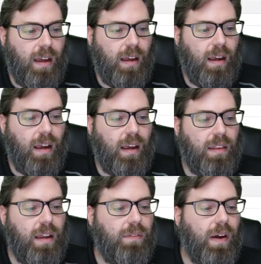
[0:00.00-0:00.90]

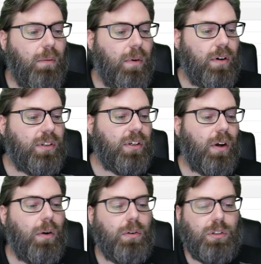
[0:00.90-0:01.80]
and then if I were to
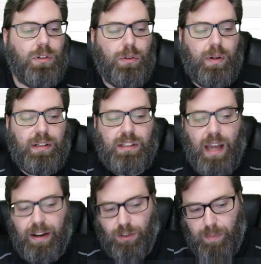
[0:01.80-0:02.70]
go to
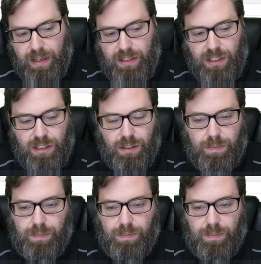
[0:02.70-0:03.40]
entitlements,